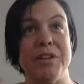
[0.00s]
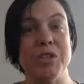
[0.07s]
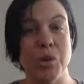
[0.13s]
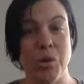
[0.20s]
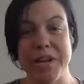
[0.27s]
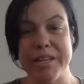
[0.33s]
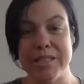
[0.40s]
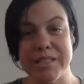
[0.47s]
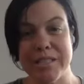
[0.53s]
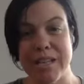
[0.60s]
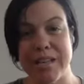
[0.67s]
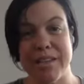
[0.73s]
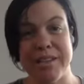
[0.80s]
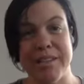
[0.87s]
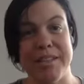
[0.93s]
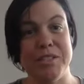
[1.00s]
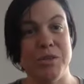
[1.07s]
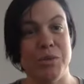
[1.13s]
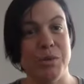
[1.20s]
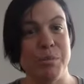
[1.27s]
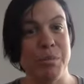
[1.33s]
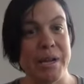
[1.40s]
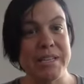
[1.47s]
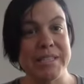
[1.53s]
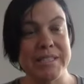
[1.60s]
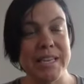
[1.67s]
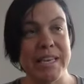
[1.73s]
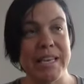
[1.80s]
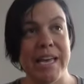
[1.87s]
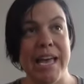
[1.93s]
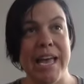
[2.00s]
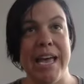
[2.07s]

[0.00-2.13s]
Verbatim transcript: choice other than to embrace it